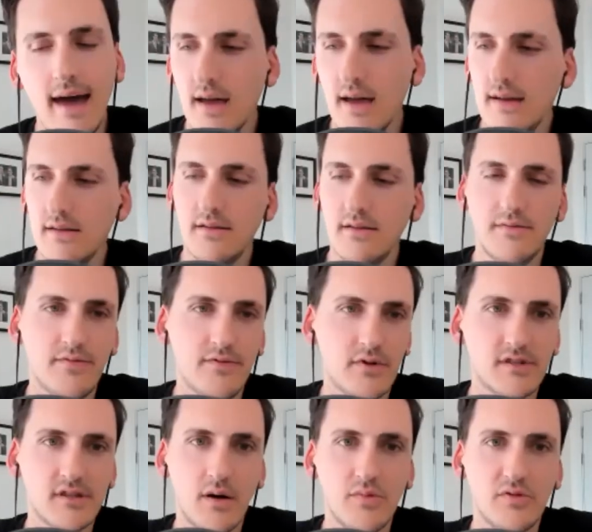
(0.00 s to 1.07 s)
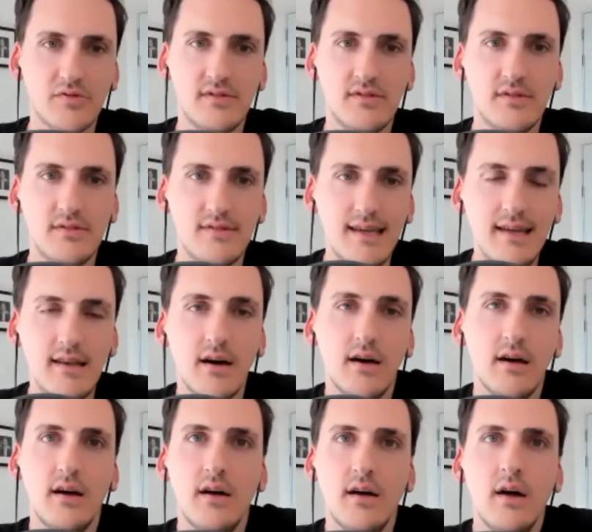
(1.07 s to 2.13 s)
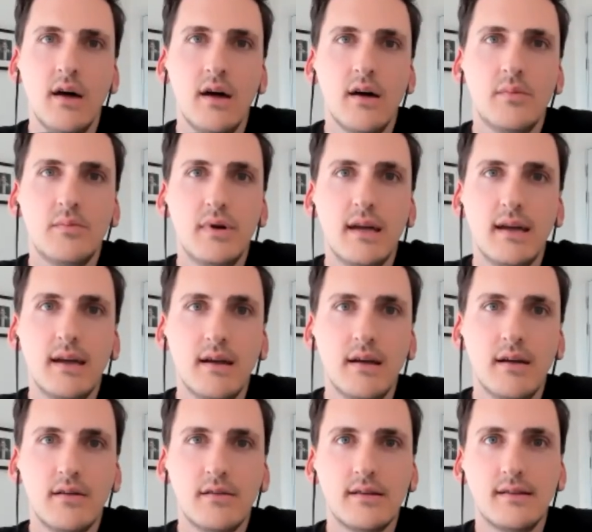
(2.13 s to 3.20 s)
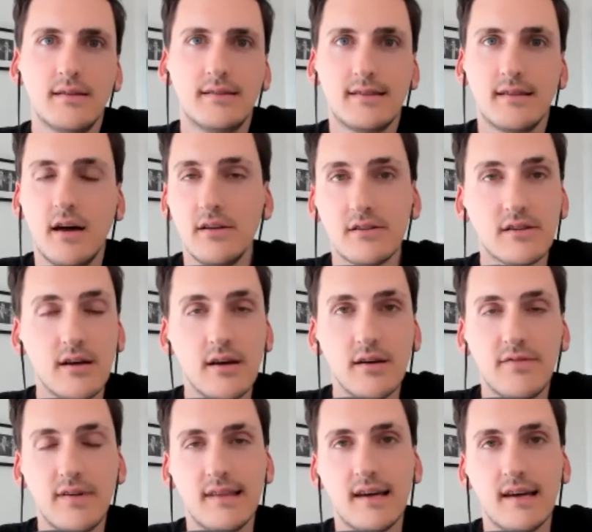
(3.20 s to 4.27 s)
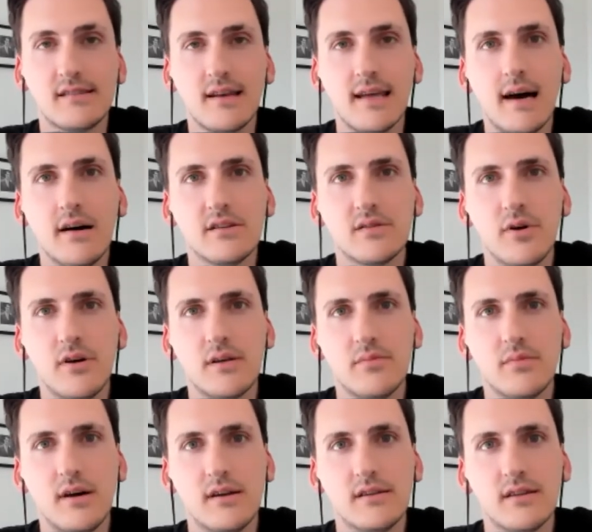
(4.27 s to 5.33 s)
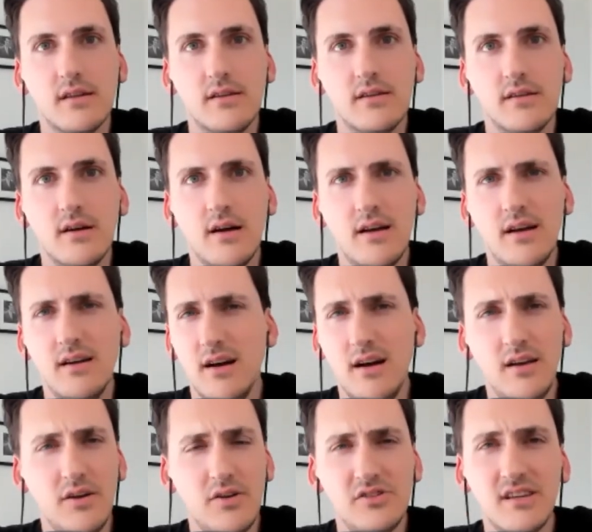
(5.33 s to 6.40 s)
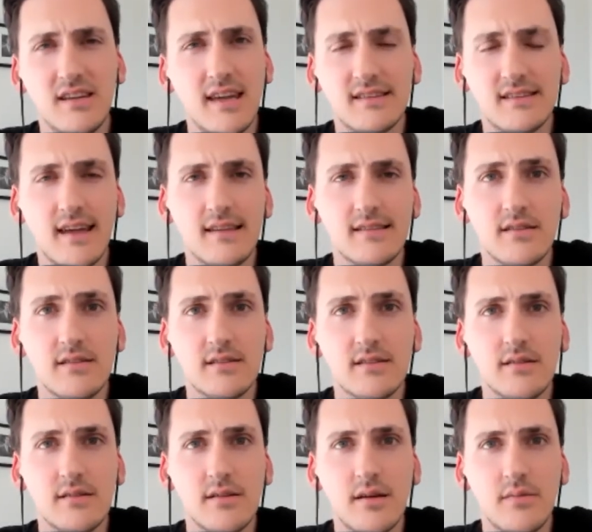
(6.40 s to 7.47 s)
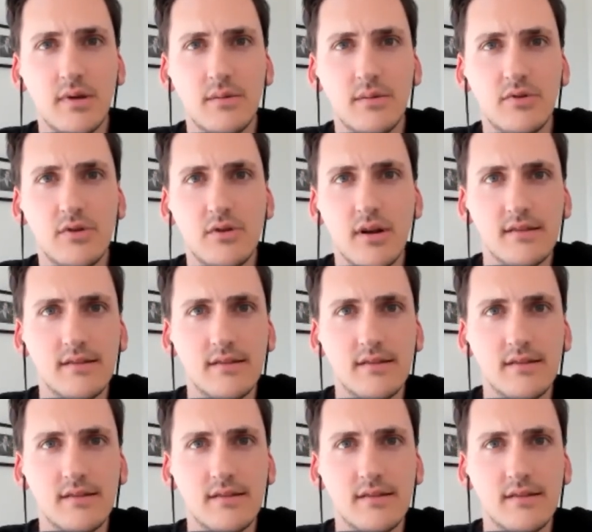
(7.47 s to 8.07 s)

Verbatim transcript: and for example, Dina being such a fantastically outspoken person, I, I know she gets haters and people who like